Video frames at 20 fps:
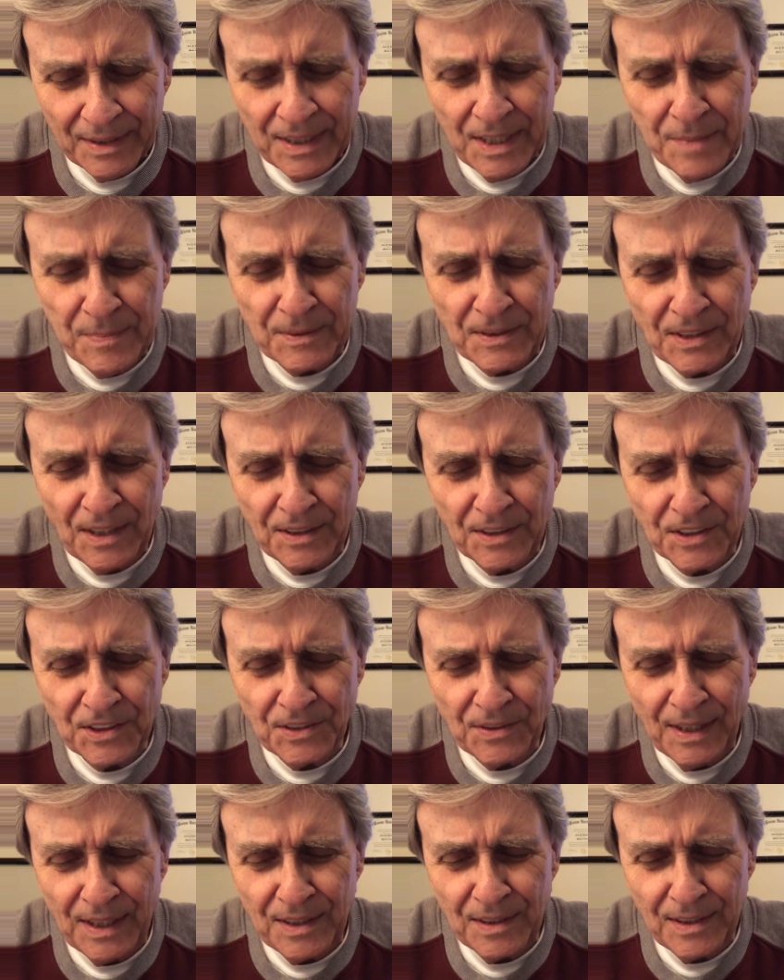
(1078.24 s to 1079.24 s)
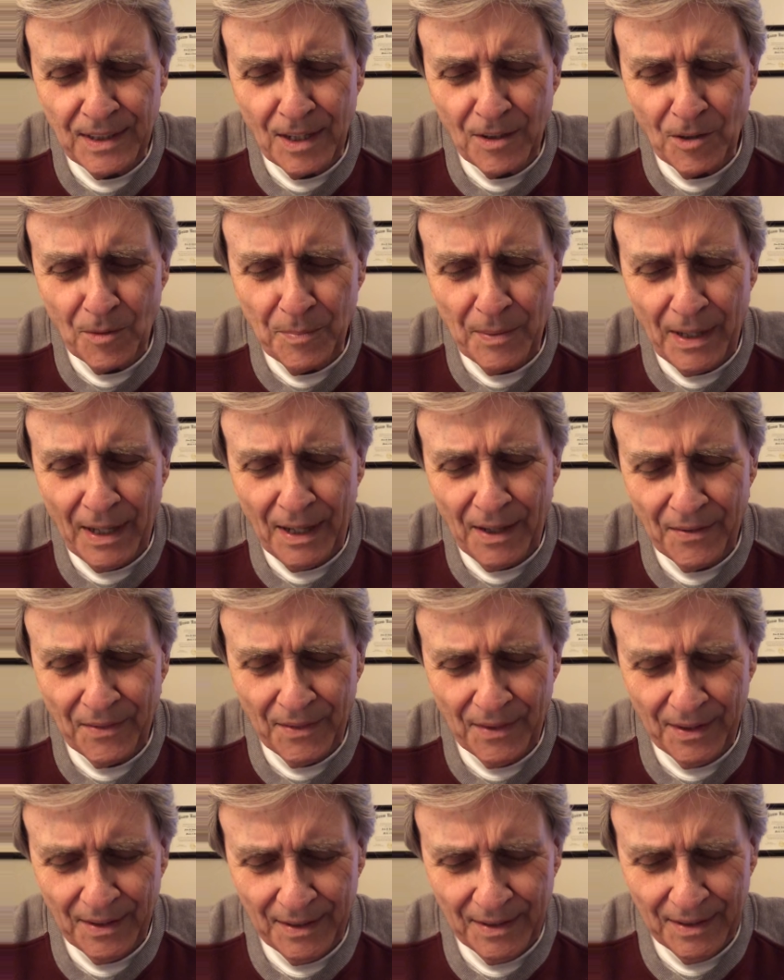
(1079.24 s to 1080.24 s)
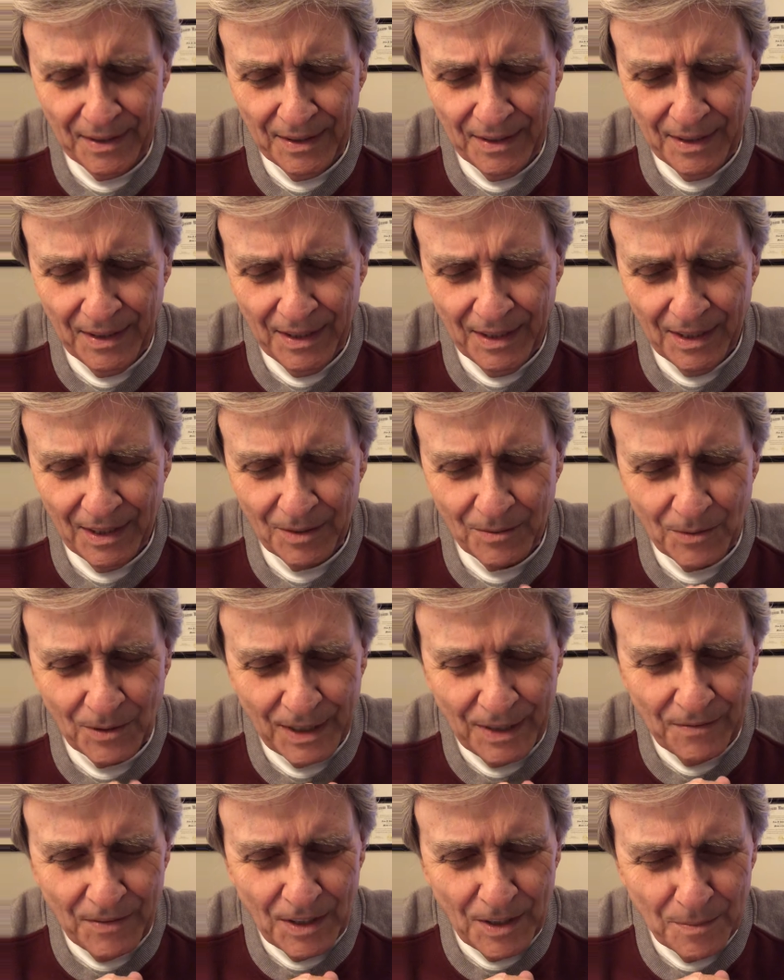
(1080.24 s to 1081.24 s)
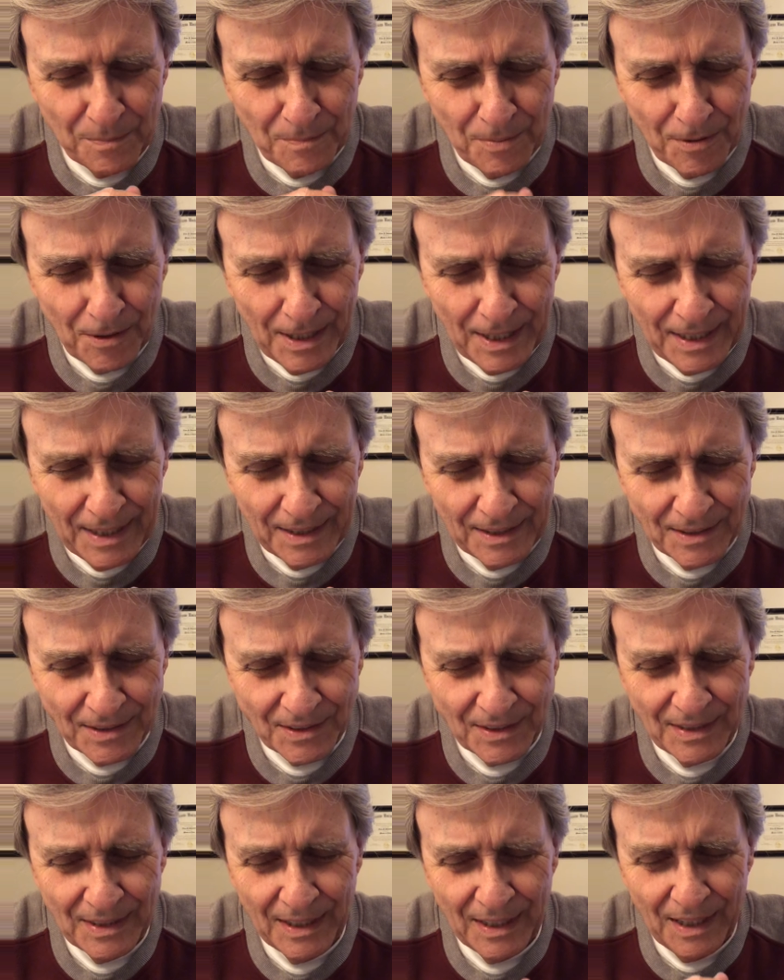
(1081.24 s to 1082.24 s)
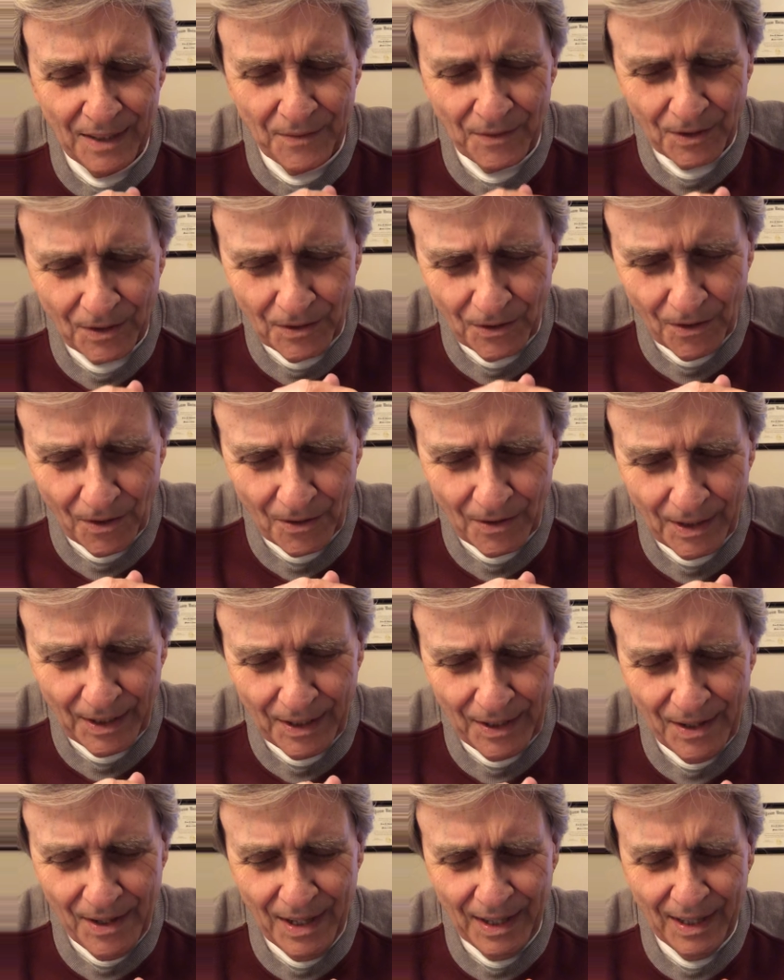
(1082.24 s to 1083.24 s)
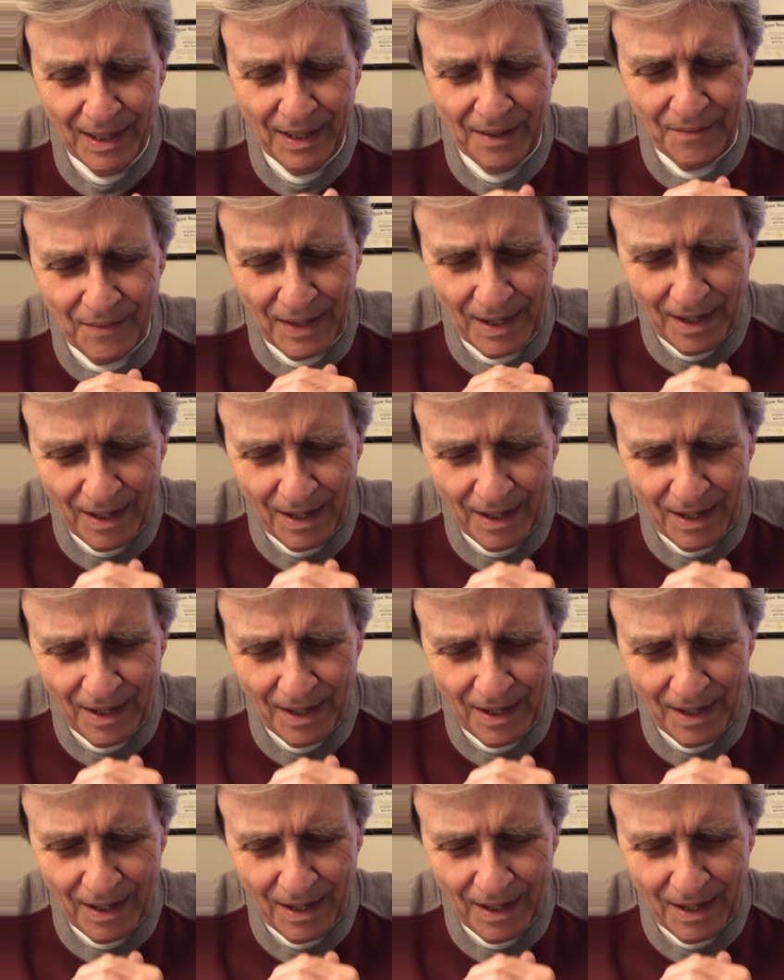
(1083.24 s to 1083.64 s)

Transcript: Keep us on the straight and narrow path, and we'll give you the praise and the glory and